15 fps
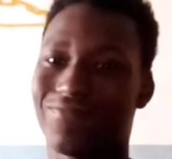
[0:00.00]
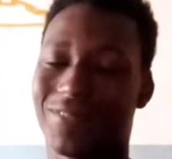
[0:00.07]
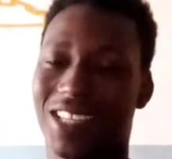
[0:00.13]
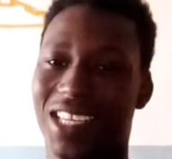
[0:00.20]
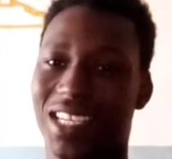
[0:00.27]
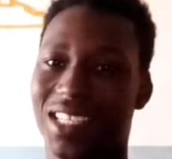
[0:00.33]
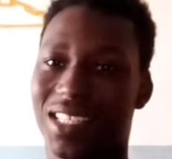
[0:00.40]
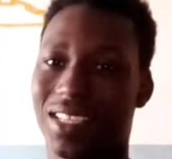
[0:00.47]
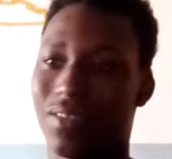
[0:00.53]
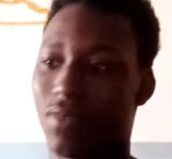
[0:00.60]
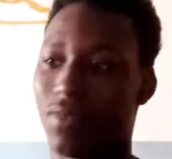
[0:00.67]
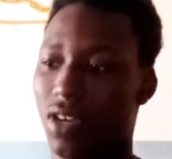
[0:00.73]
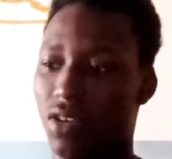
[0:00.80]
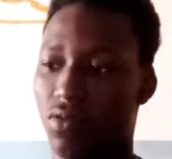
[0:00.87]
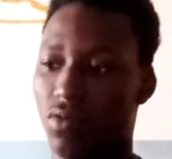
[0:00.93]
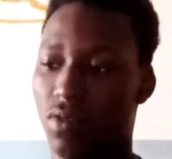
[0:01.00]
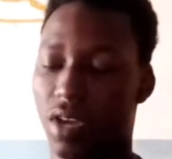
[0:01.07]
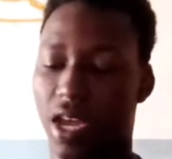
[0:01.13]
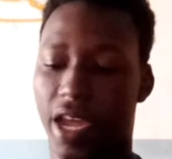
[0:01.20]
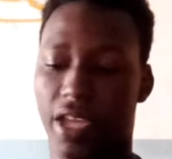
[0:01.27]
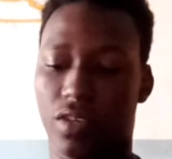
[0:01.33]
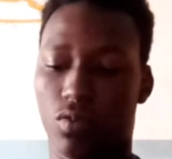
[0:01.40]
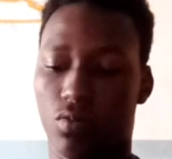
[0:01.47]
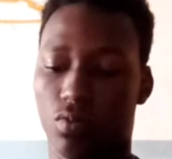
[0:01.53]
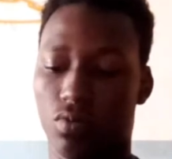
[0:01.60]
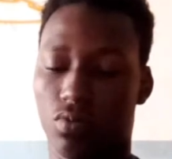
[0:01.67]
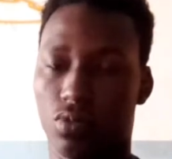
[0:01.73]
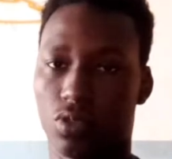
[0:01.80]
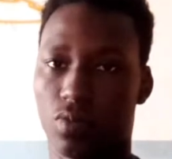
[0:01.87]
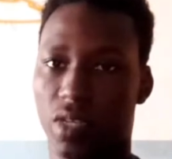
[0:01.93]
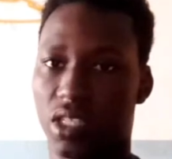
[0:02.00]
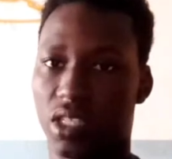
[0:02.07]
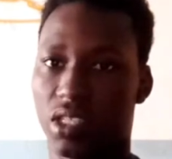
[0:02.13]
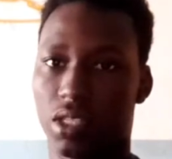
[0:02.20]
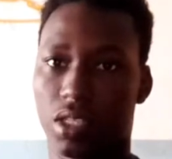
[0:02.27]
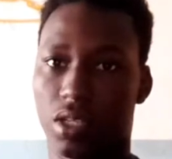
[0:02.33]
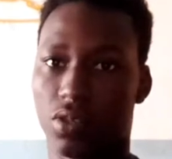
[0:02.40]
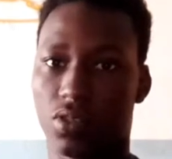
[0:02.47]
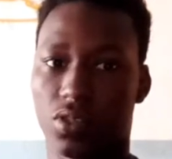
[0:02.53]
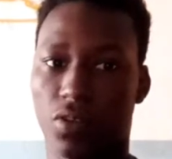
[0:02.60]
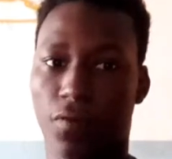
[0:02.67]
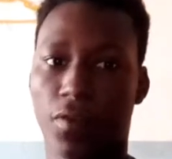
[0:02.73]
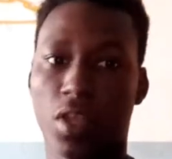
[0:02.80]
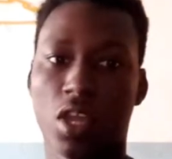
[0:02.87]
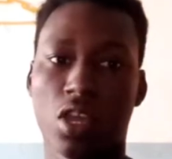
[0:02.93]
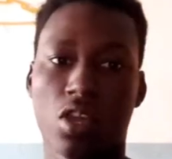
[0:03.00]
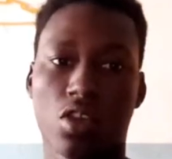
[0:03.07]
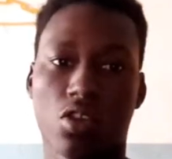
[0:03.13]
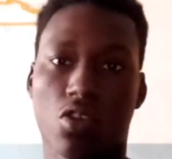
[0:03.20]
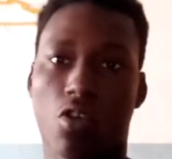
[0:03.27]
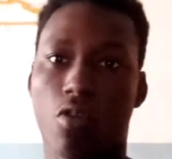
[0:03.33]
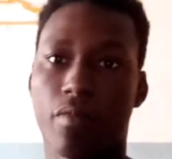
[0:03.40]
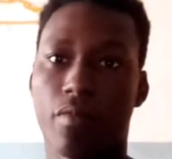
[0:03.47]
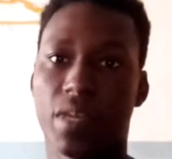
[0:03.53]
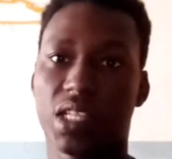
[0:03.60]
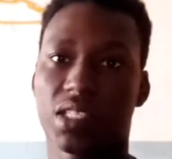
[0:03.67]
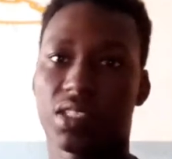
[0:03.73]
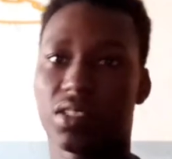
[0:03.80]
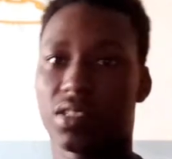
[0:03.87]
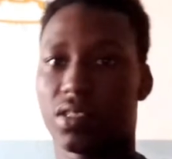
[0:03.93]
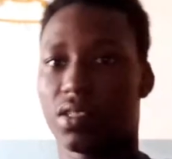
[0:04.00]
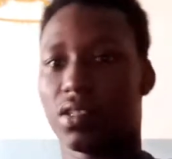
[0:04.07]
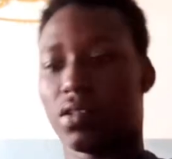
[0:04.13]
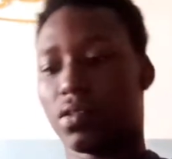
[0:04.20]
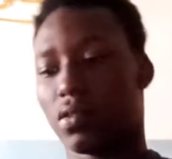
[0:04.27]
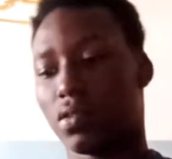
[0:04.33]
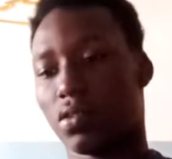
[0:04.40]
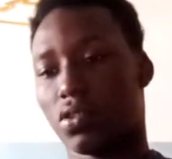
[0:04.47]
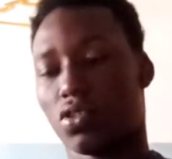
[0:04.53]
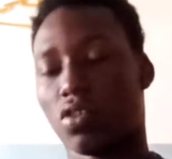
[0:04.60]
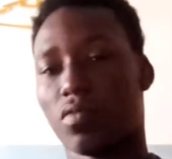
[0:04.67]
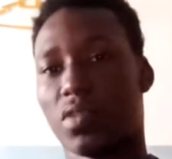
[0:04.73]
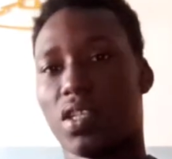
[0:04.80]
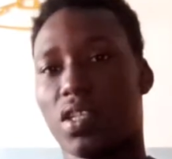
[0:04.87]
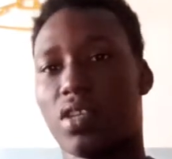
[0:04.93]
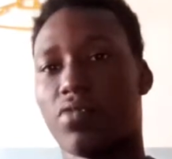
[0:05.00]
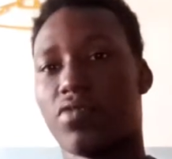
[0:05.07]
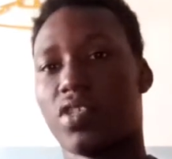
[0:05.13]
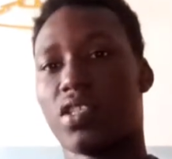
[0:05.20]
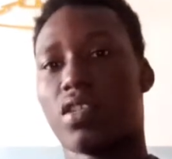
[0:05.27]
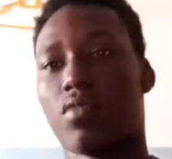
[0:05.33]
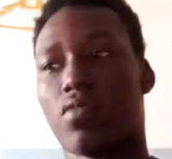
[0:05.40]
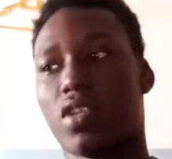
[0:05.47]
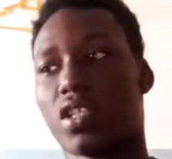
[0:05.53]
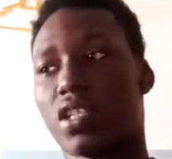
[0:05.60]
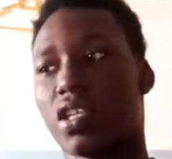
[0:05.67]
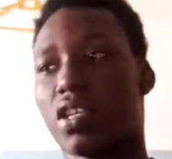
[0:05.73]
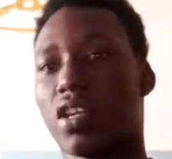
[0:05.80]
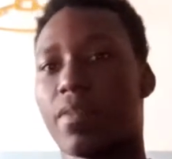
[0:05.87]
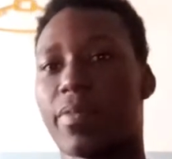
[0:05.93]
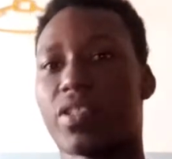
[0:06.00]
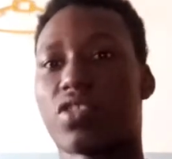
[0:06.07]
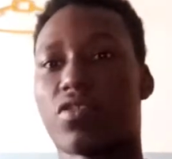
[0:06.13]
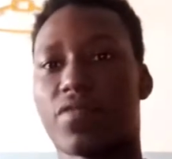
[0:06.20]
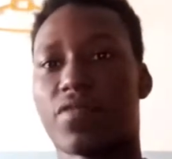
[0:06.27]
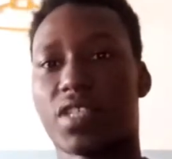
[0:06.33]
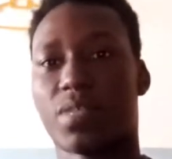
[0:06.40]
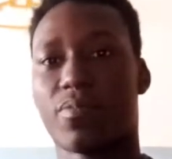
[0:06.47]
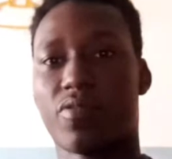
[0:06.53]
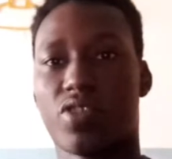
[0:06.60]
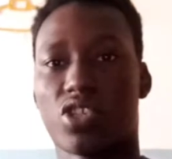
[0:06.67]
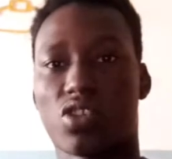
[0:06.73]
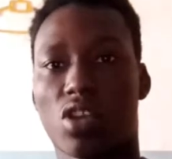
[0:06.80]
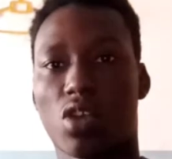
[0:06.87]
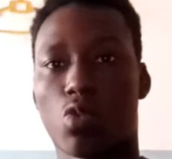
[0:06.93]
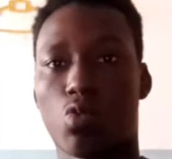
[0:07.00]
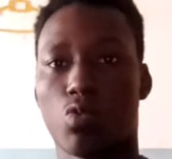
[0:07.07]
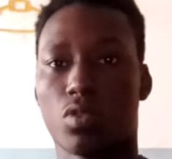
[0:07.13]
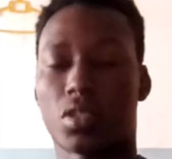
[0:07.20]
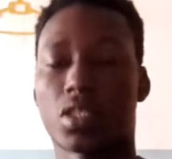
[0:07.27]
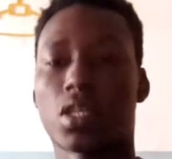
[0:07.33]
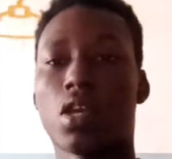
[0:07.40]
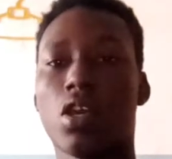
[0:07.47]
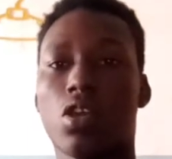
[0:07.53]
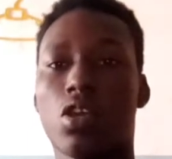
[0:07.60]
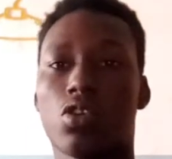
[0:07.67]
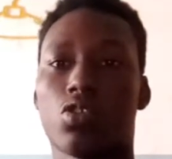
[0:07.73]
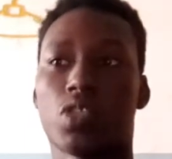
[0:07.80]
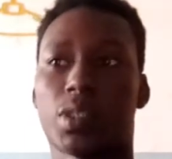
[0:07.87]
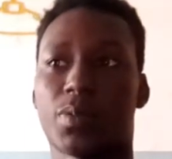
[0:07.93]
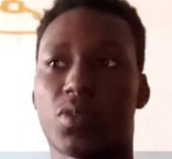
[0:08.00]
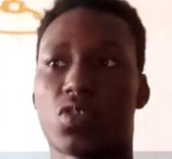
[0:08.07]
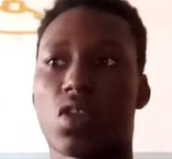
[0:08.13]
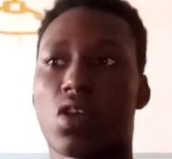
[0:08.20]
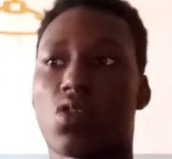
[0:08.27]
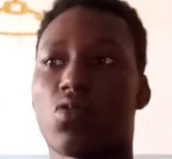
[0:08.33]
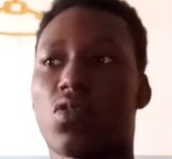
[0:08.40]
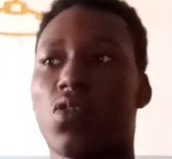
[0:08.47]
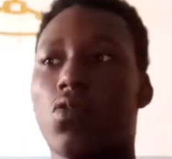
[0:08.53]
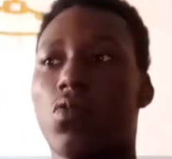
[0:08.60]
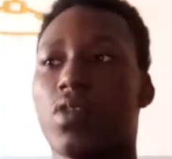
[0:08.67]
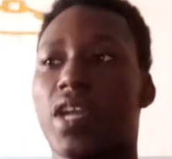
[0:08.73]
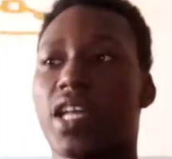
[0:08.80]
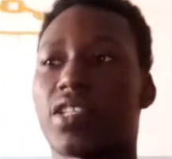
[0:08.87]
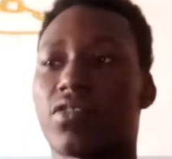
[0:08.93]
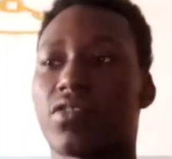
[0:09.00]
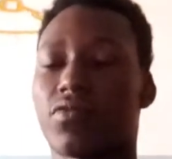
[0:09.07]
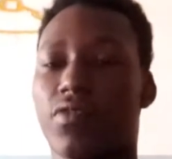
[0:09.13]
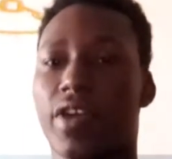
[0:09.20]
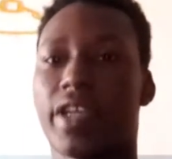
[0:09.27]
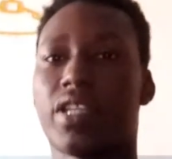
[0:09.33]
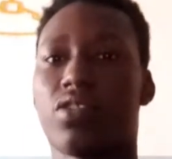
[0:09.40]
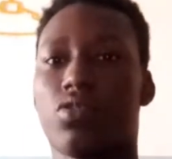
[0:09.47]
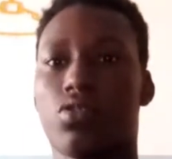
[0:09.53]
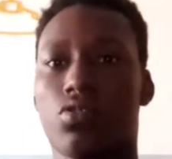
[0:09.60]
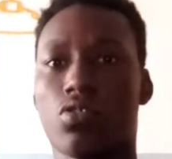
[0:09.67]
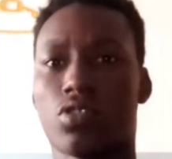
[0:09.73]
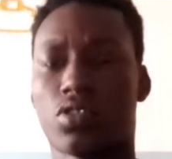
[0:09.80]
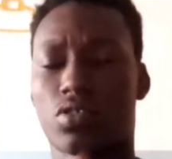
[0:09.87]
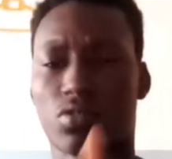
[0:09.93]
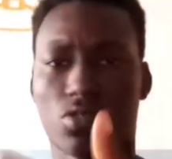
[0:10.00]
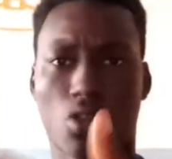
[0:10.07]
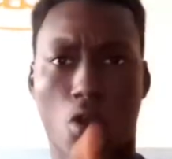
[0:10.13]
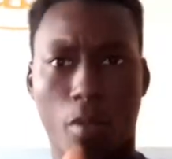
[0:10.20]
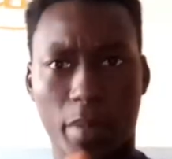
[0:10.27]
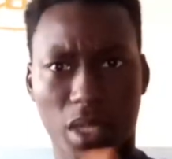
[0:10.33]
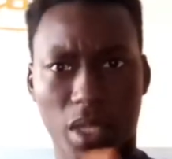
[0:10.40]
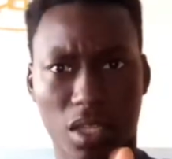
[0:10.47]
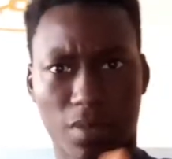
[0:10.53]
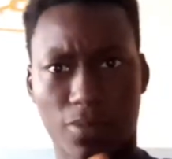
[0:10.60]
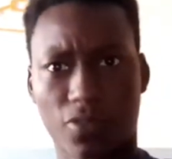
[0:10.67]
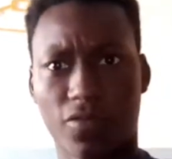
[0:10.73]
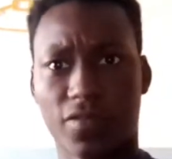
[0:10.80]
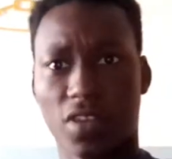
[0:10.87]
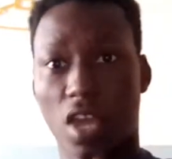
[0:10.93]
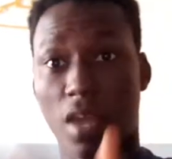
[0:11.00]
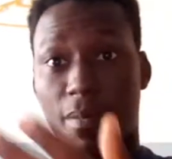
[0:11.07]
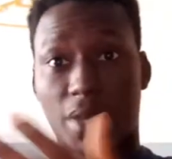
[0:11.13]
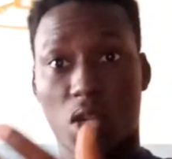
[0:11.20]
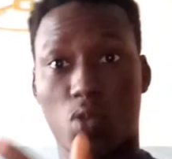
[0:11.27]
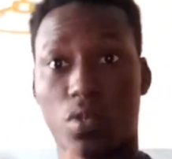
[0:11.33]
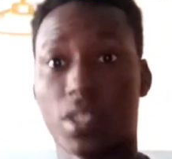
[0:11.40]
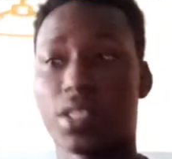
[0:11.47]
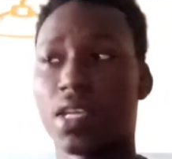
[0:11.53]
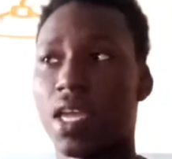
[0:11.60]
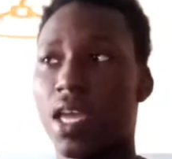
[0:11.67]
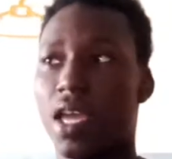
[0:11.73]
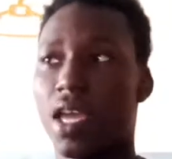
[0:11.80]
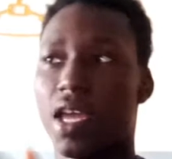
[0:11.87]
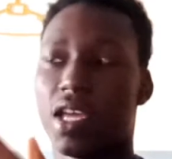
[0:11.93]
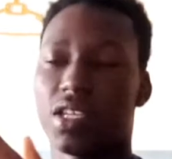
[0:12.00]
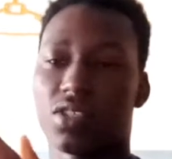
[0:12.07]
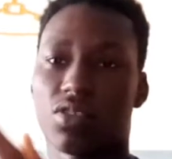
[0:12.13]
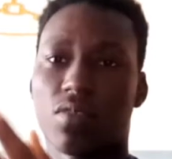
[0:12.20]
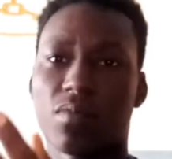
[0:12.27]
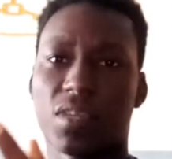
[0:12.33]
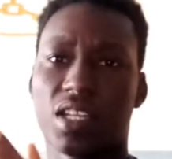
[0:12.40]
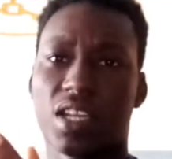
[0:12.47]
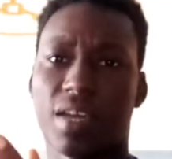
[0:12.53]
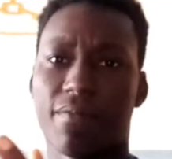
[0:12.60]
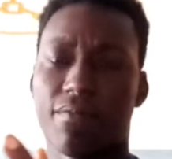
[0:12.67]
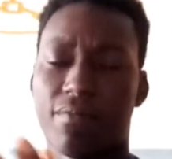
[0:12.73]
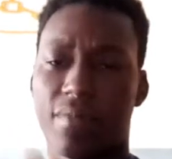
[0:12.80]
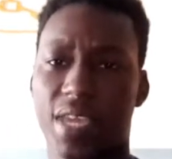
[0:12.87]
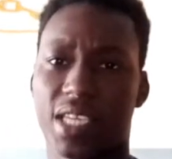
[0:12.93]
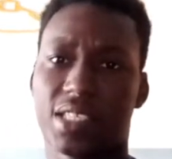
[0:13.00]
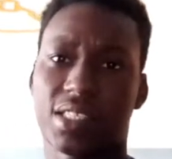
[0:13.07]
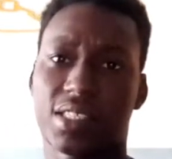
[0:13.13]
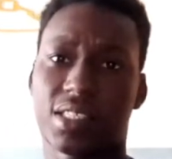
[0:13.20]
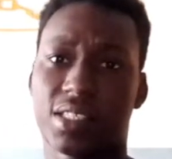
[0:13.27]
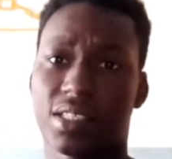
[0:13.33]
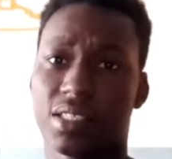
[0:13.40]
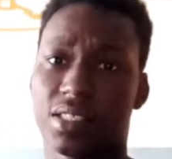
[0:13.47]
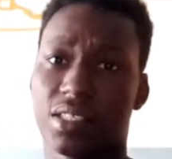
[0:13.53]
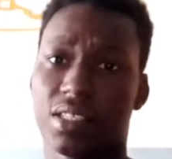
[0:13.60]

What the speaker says: telling them I do sweatshirts and all stuff. Comment something reasonable. Let's say you're a person of inspirational quotes. Those inspirational quote, oh, that's right. You just comment above and below it, something that makes